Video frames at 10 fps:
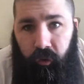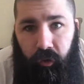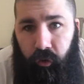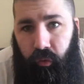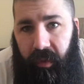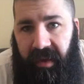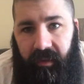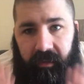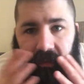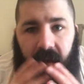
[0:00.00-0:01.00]
2
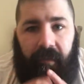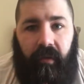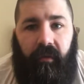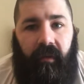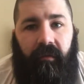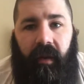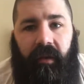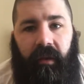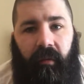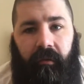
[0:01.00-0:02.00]
weeks of using
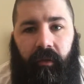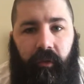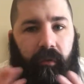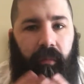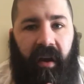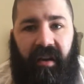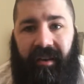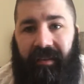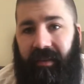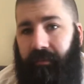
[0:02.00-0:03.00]
Viking Revolution
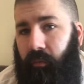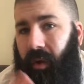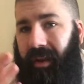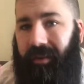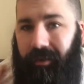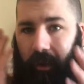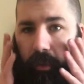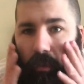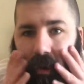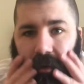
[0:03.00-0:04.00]
products, even when I
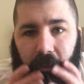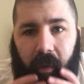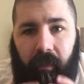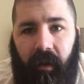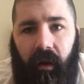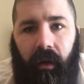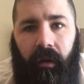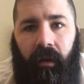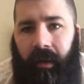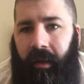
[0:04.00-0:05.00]
don't wash my beard,
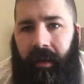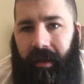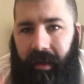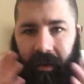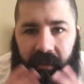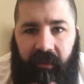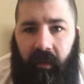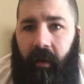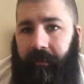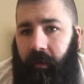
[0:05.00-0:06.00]
it is
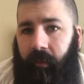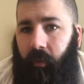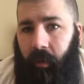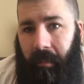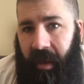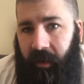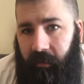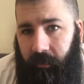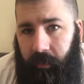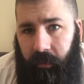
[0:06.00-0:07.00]
softer and more
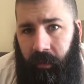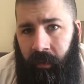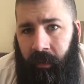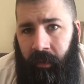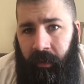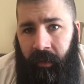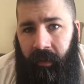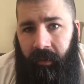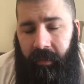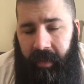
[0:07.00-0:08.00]
manageable
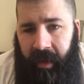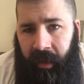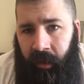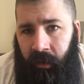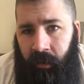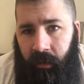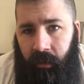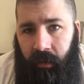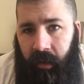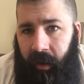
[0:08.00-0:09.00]
than
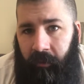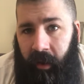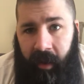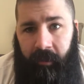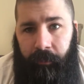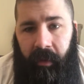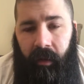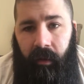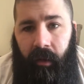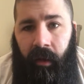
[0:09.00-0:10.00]
it ever has been.